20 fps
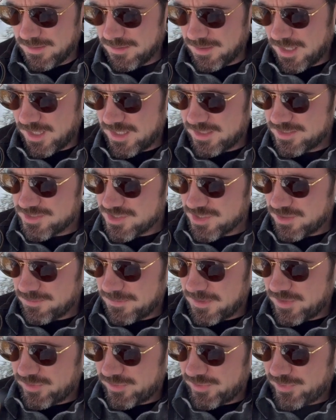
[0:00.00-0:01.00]
Uh, let's look at
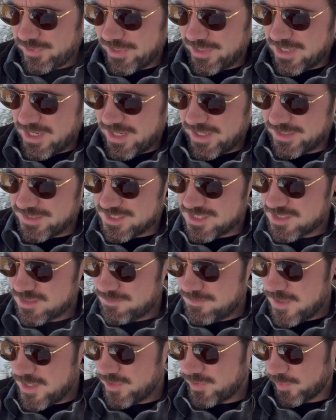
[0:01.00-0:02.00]
B thirty-nine,
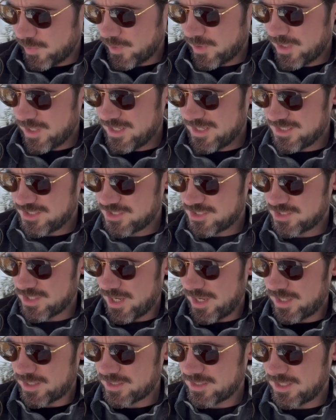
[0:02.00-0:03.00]
Smíður
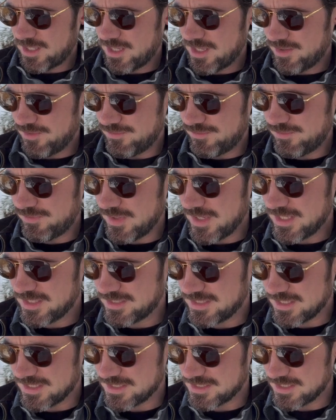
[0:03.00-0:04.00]
sarð
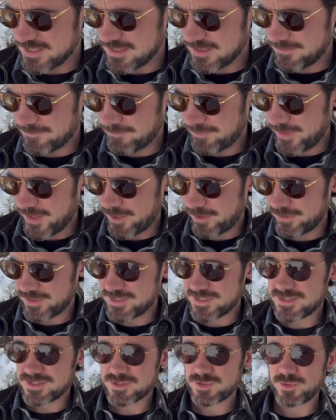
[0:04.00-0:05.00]
Vigdis. Now
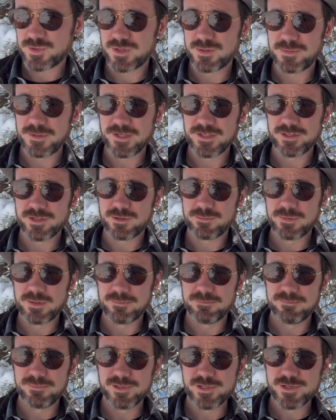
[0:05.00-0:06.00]
this is going to be a little
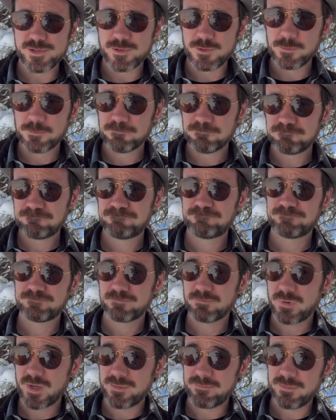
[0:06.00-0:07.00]
bit blue,
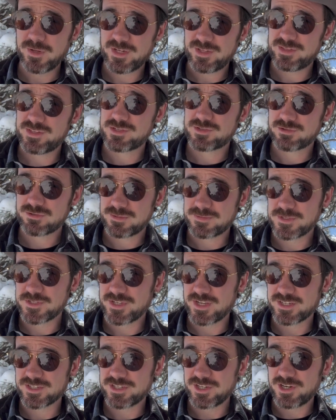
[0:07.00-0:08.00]
but many of the inscriptions
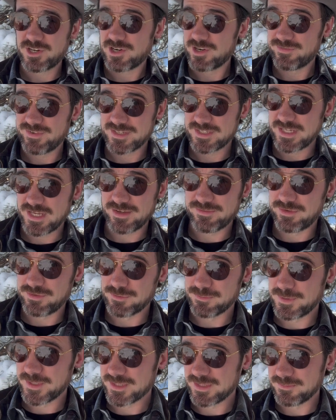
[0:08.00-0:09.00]
actually are. In fact, I haven't
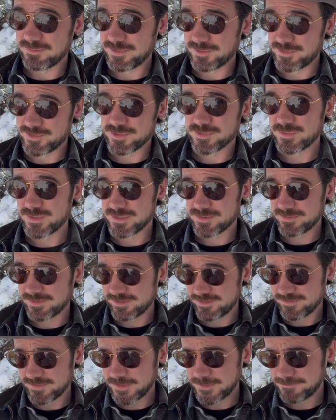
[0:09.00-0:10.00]
even picked the bluest ones,
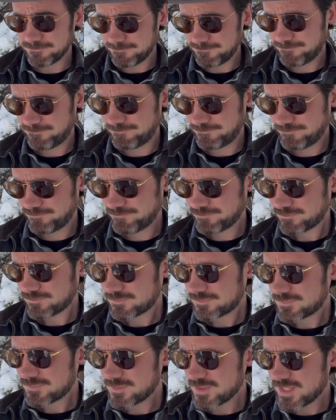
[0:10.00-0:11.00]
believe me.
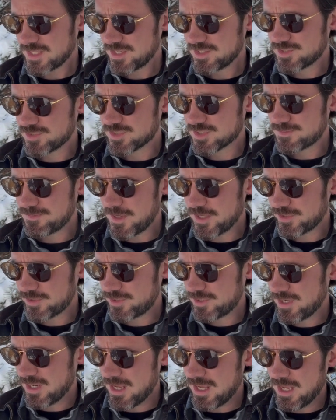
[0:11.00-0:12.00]
So
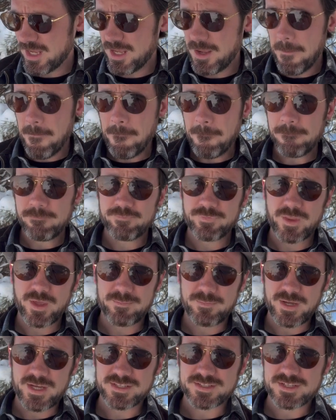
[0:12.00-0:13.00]
Smíður, a
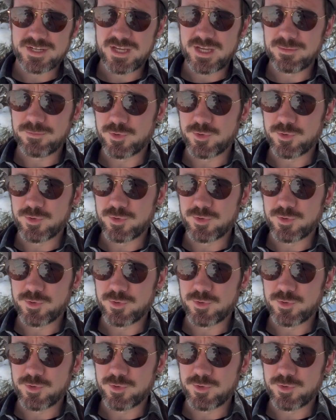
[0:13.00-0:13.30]
man's name,